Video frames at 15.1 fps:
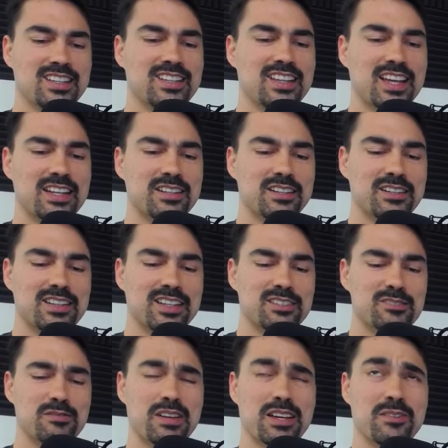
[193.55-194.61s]
That lazy
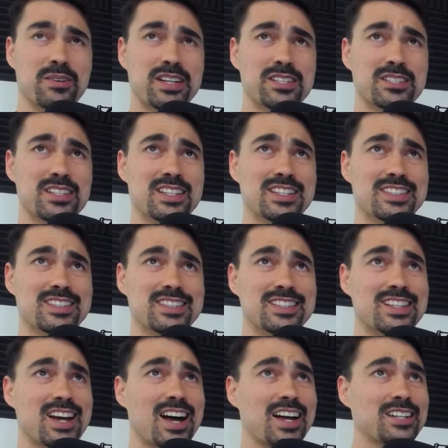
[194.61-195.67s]
evaluation is
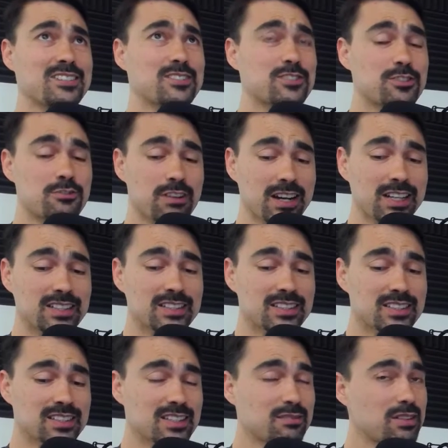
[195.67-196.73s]
non-strict
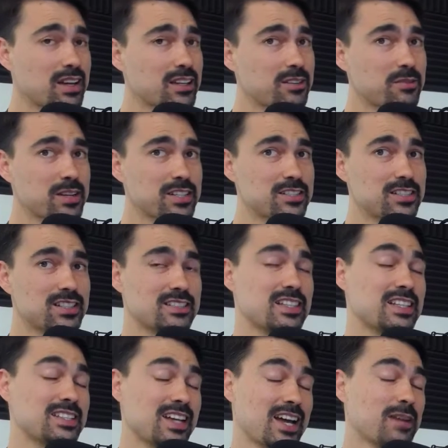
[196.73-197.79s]
evaluation. It's a
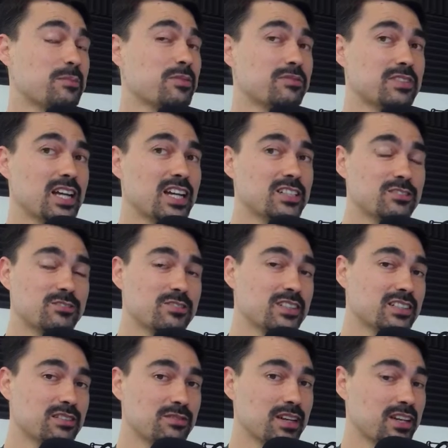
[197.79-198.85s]
type of
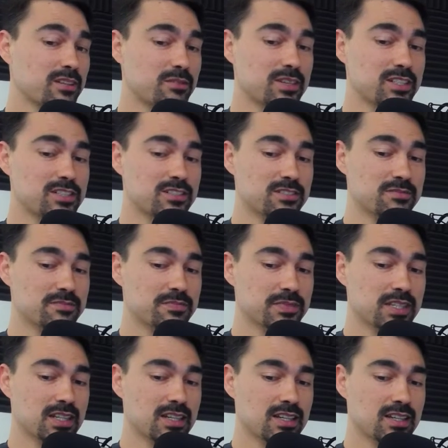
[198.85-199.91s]
non-strict evaluation.
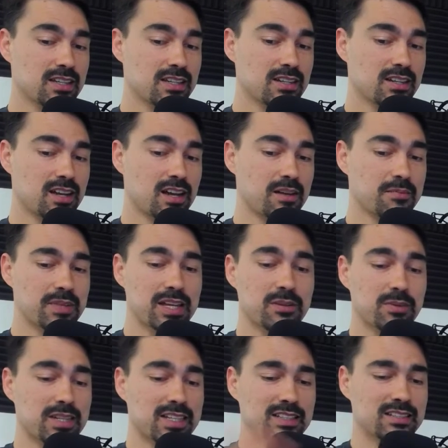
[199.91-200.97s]
Um,
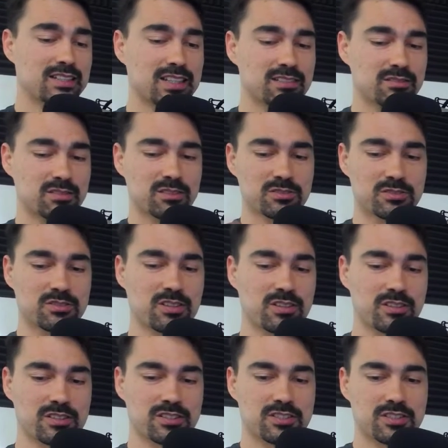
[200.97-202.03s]
anyway, that that those are
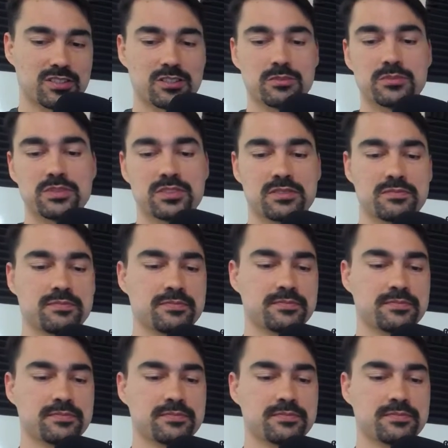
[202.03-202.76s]
all the terms.